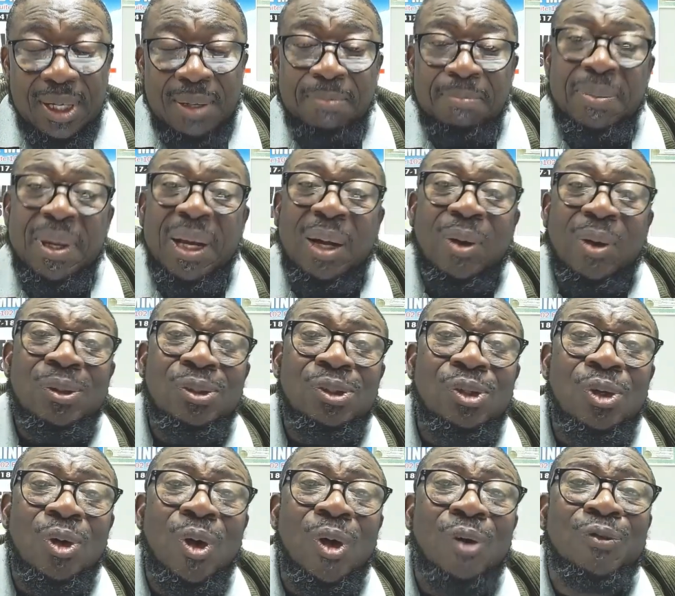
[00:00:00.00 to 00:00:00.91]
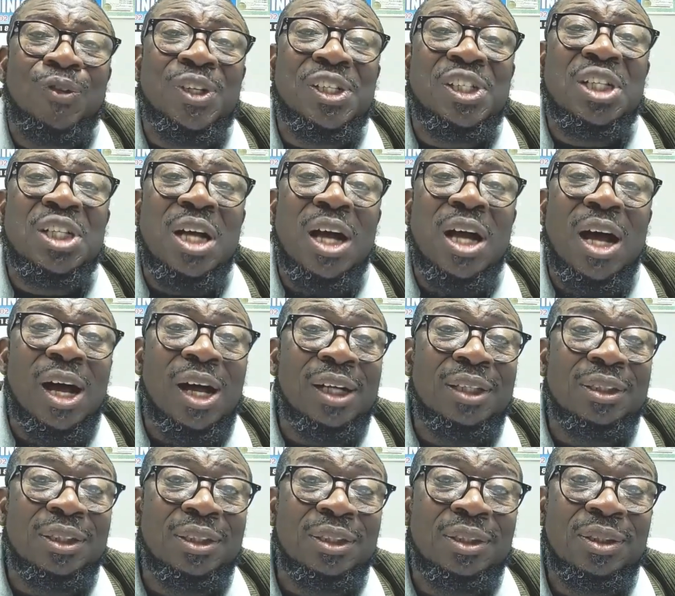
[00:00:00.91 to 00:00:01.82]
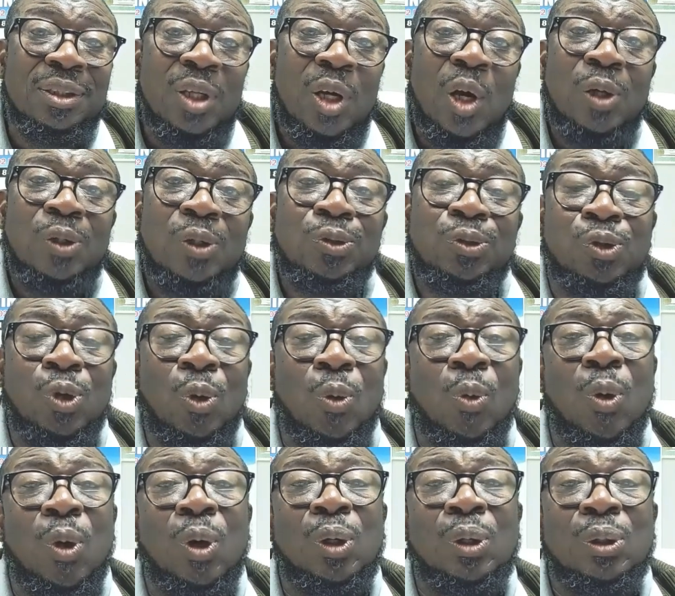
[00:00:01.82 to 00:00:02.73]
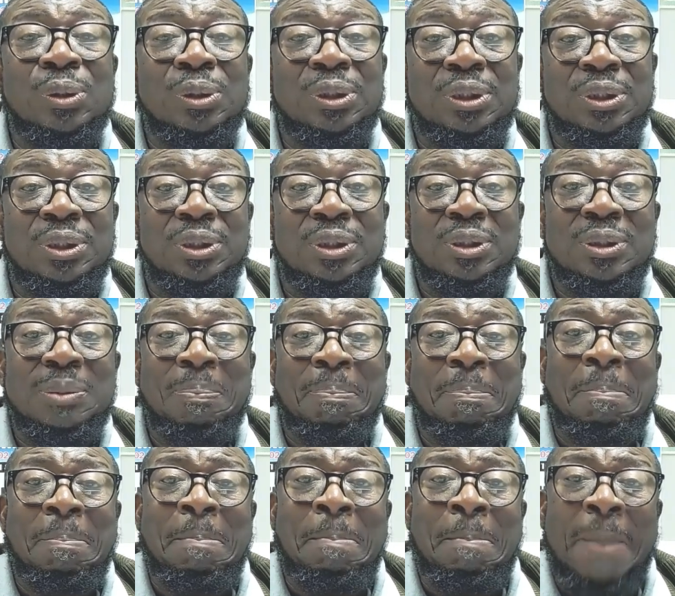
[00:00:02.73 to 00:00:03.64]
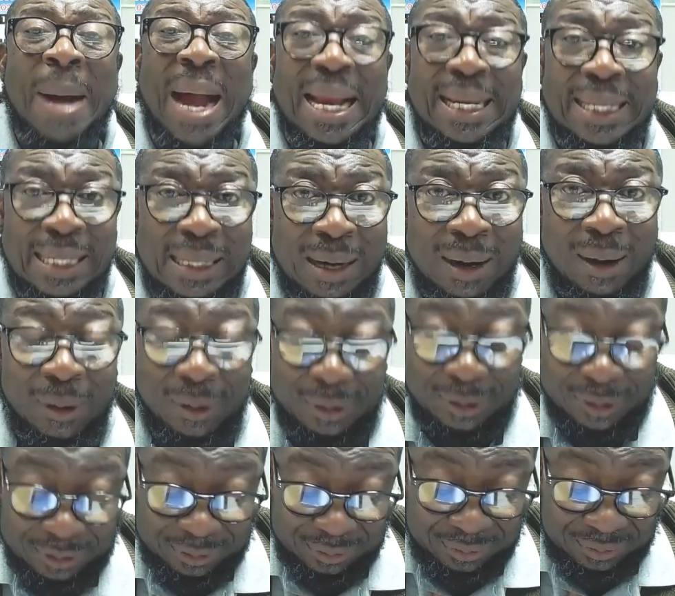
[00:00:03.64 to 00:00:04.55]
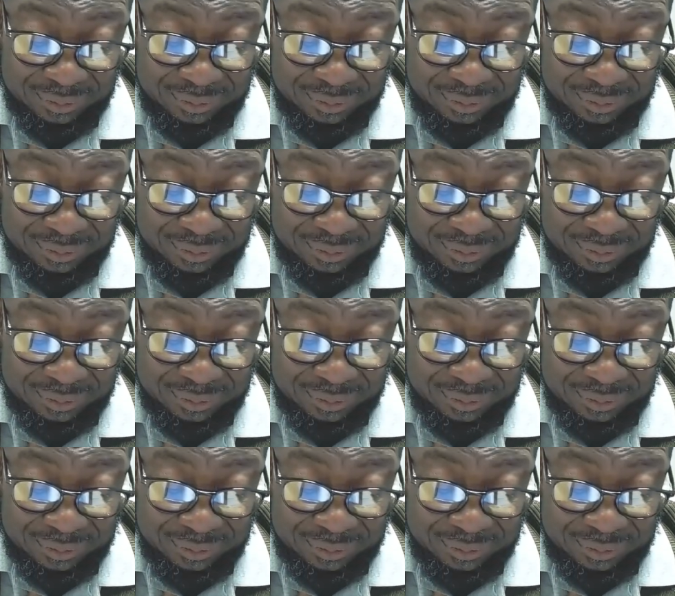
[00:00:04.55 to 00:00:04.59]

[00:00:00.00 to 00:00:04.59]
because of his heart toward mighty God.